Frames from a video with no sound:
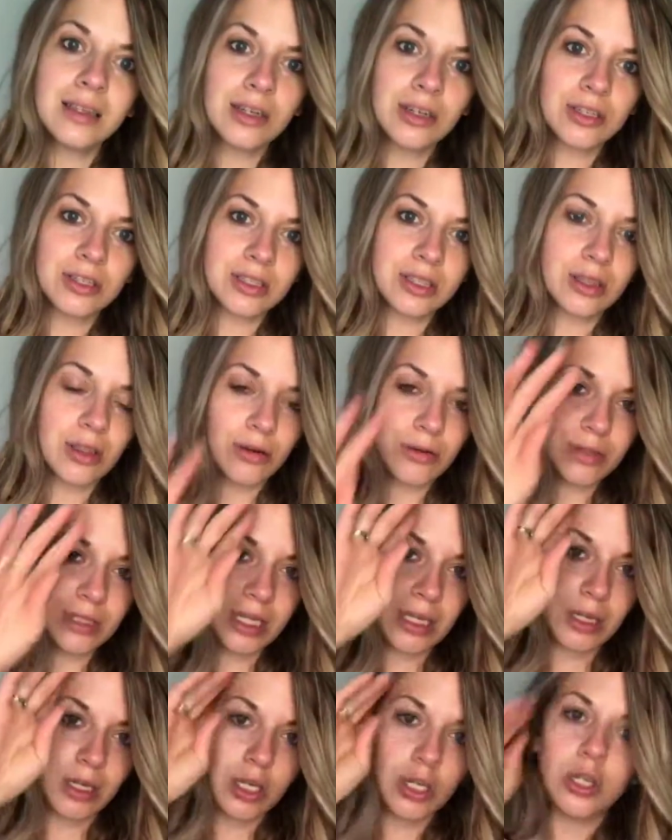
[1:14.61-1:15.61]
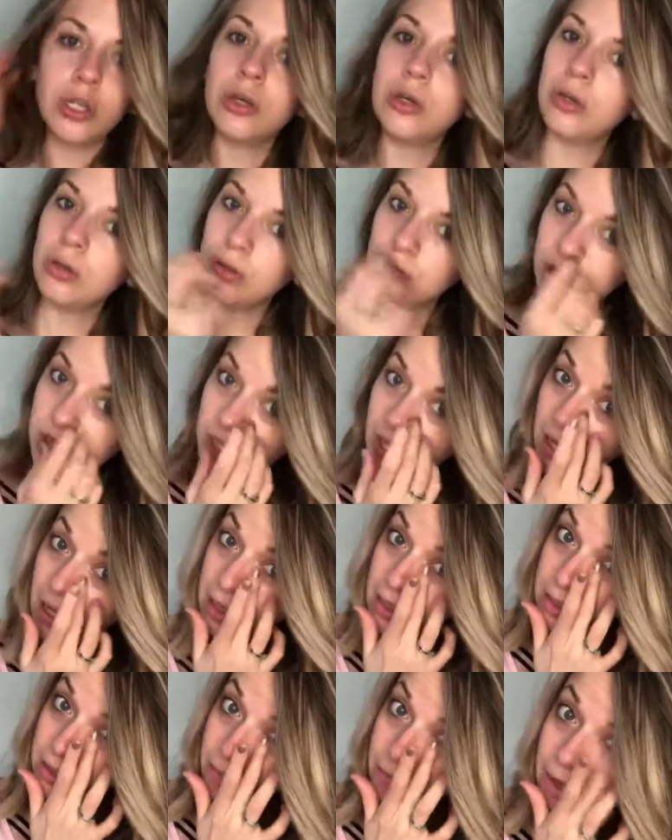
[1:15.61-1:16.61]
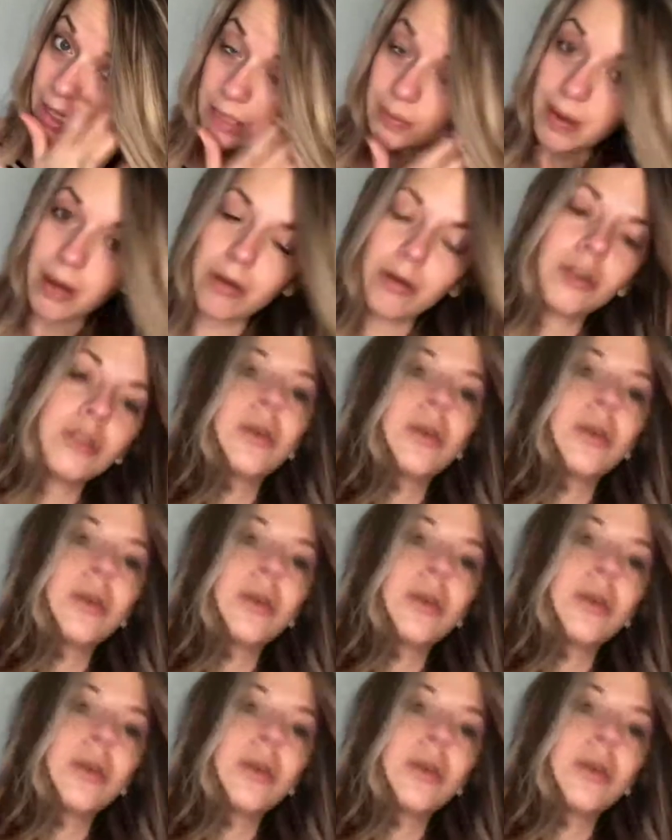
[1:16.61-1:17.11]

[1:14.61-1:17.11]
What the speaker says: there's 13 new shades of pressed powder.